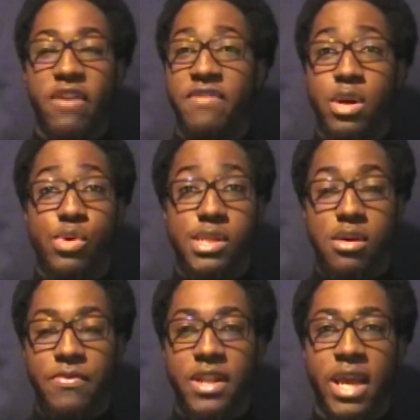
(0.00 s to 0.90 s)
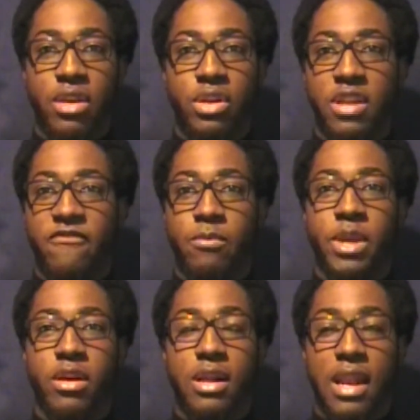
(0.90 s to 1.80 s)
If there was something that you need for
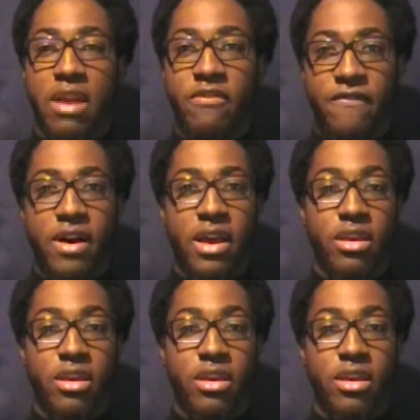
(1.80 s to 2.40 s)
me to clarify,